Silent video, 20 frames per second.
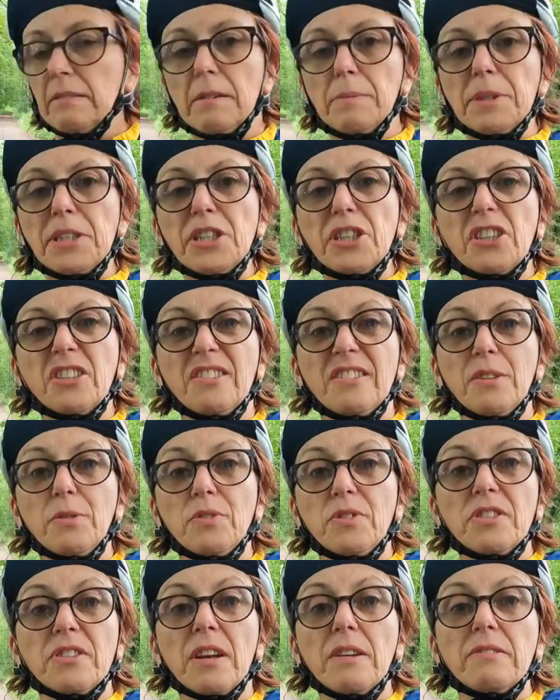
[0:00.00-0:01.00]
I mean, you can see all
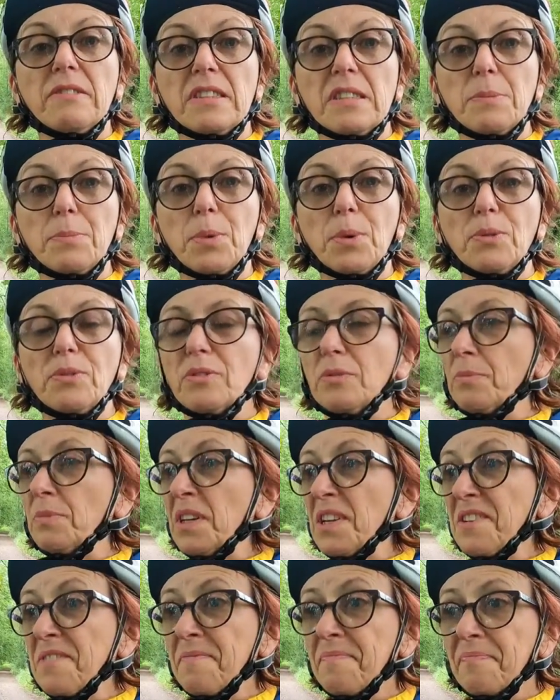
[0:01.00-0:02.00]
the stones at the bottom,
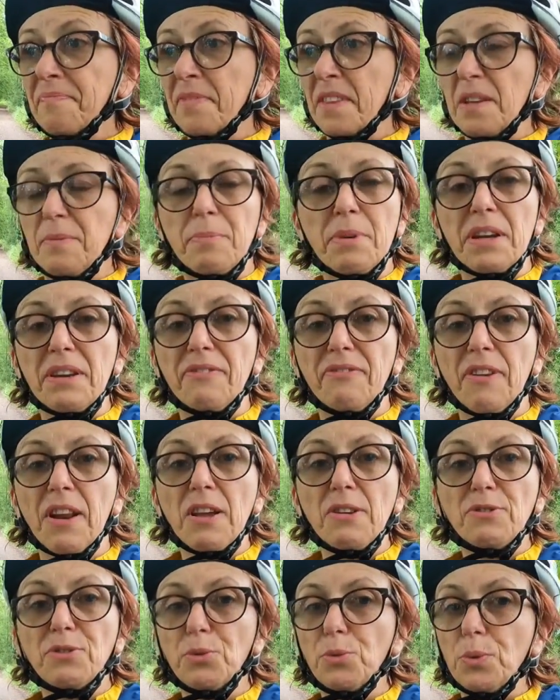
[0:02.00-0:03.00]
but it
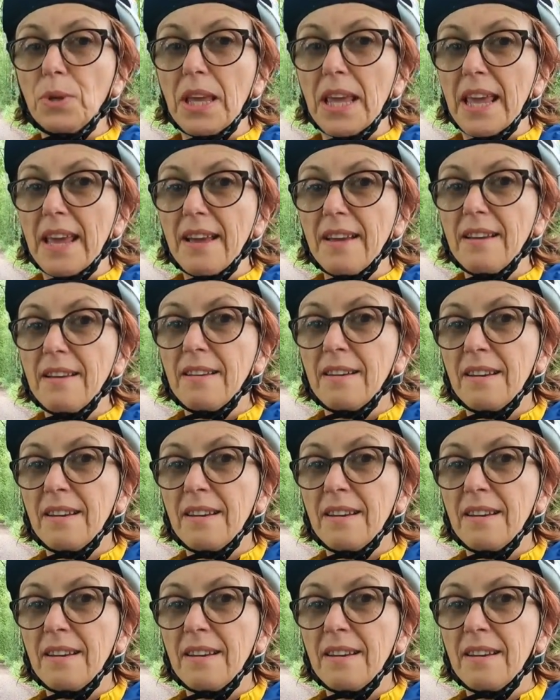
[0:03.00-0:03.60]
flows all year.